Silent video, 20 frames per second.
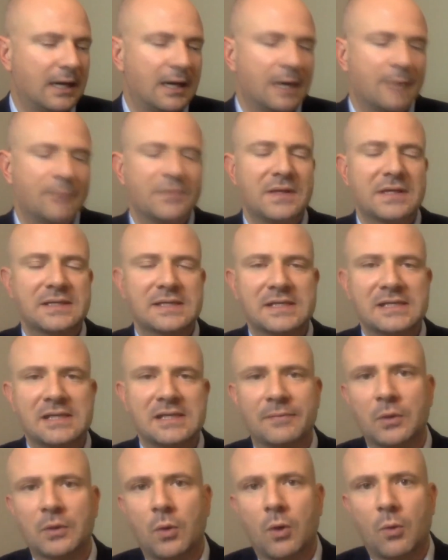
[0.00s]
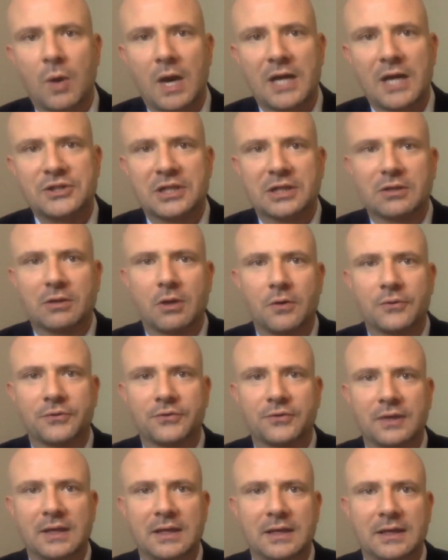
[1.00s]
uh, this is something we're watching
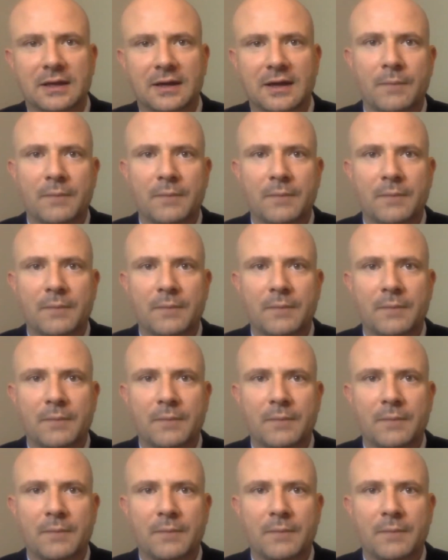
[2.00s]
closely.